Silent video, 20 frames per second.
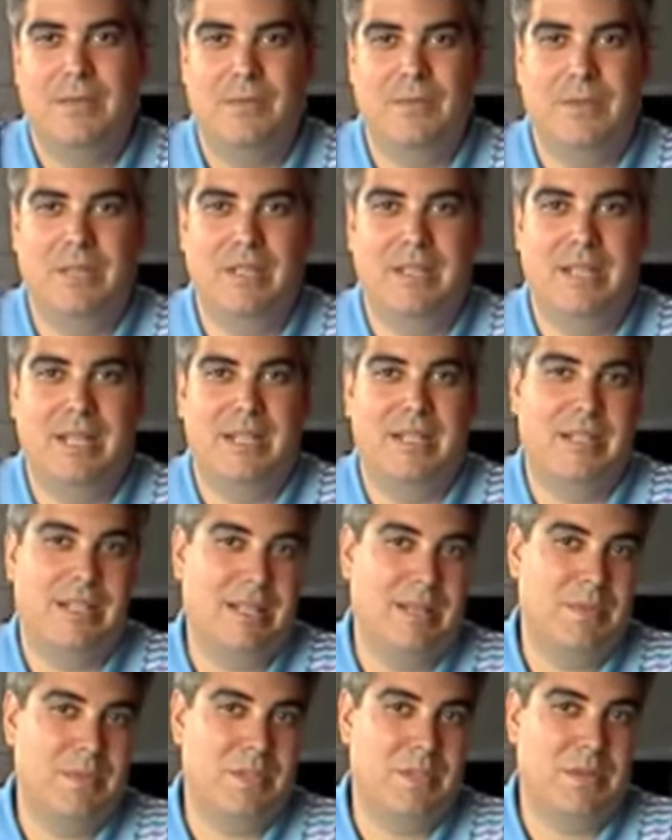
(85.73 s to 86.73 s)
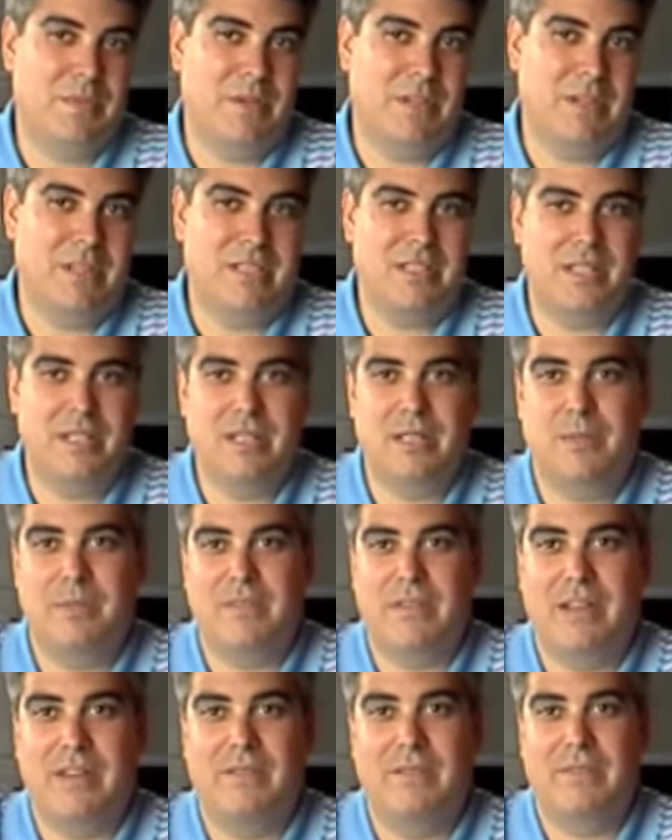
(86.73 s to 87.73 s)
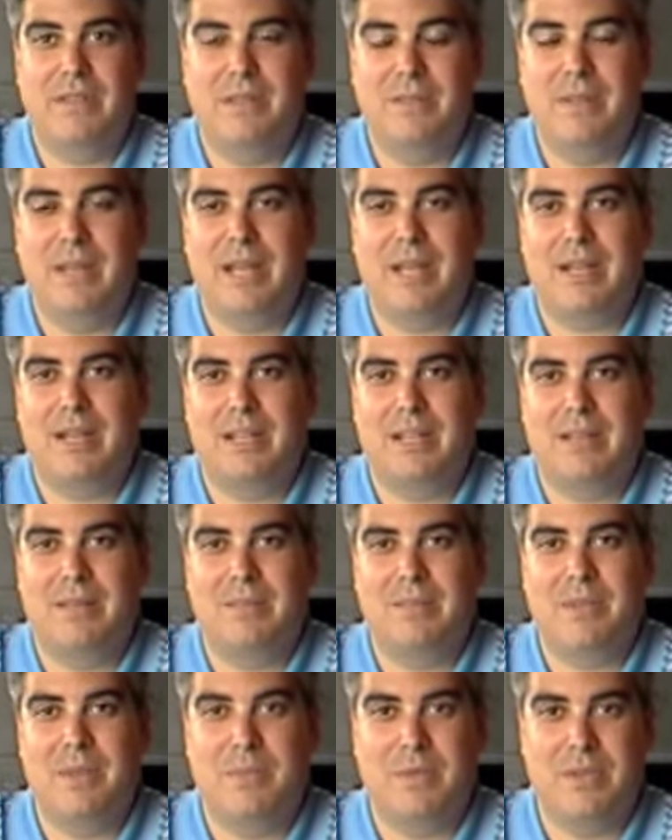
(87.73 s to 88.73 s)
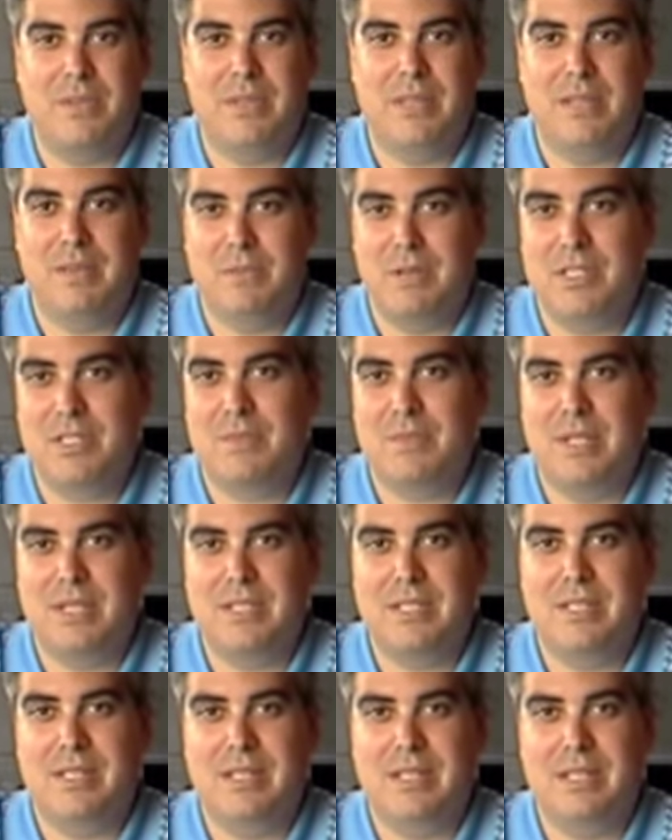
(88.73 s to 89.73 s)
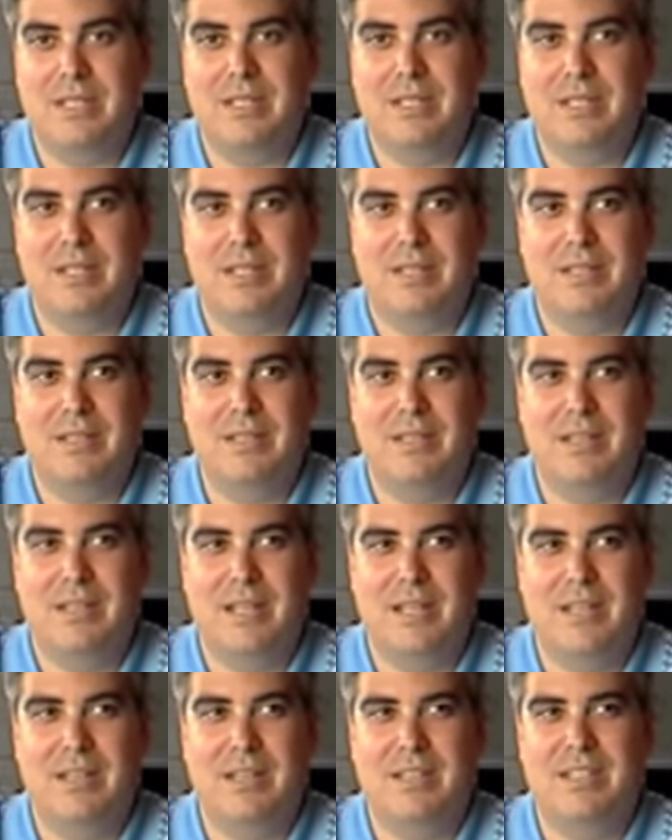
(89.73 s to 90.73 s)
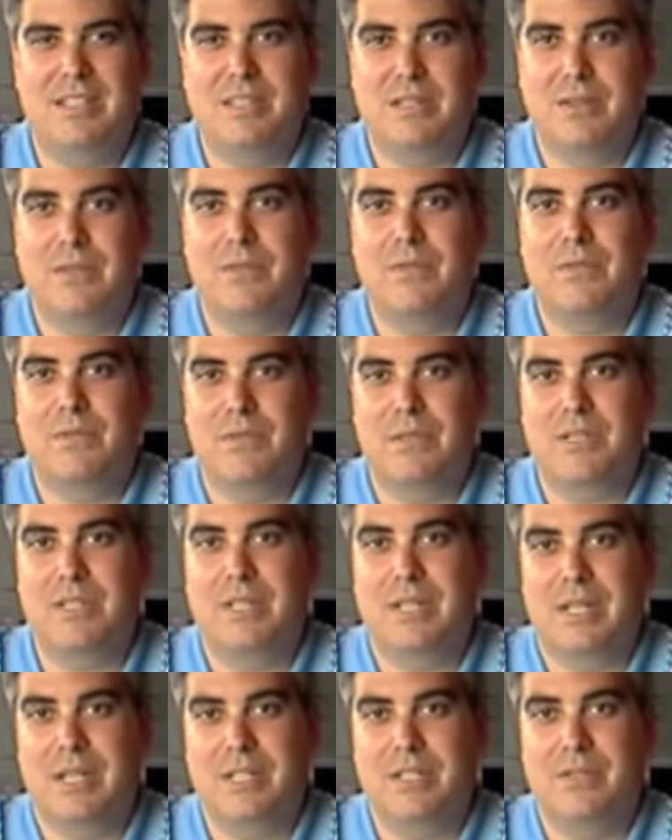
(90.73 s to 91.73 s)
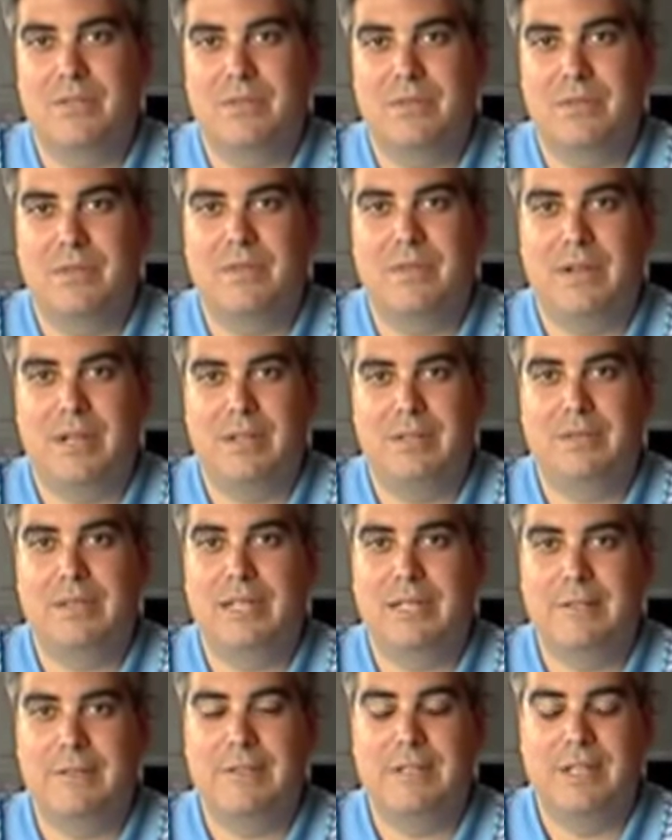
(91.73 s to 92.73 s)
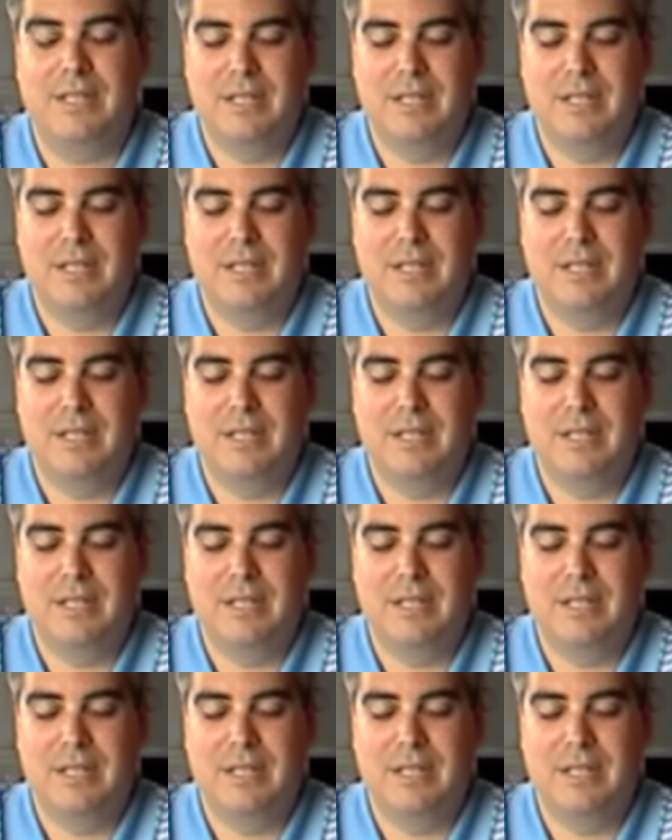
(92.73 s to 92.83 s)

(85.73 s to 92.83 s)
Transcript: We got names that we continue to provide feedback on people and resumes that they had considered for selection for the final round.